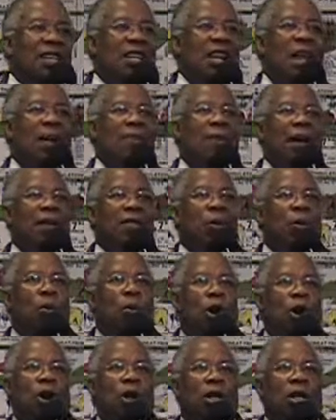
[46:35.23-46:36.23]
Talk about the
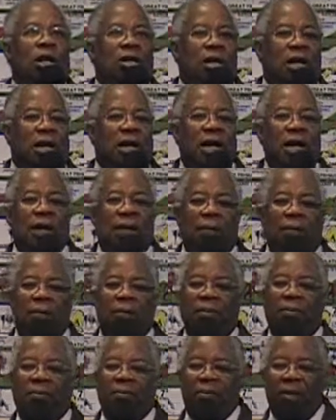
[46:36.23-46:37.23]
world to come.
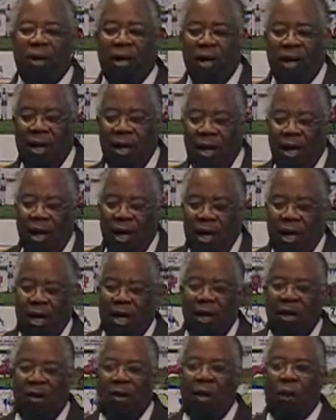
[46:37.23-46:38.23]
Amen.
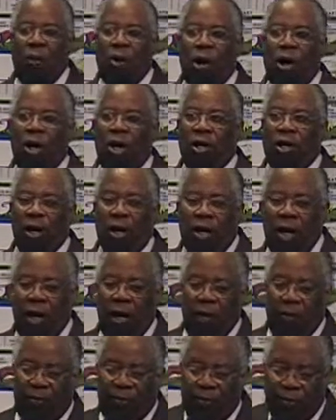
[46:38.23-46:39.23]
The world to
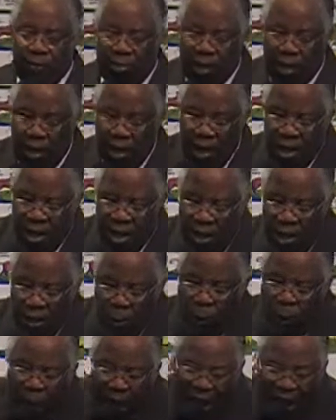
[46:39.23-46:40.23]
come.
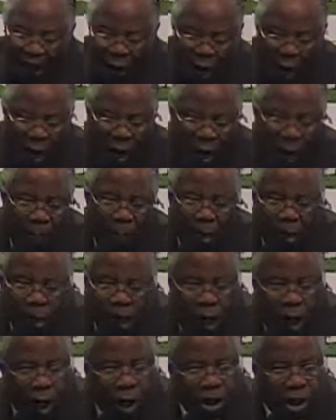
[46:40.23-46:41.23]
Why do I come to
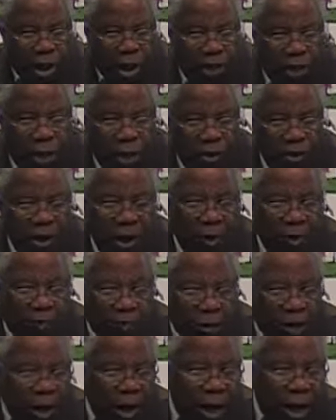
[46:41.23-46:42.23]
church on Tuesday and
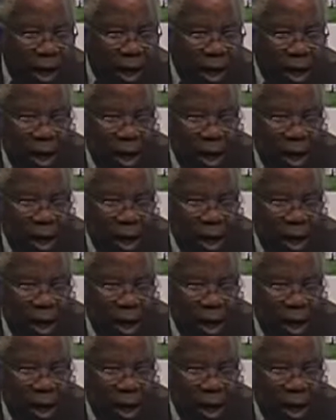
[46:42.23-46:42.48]
pray?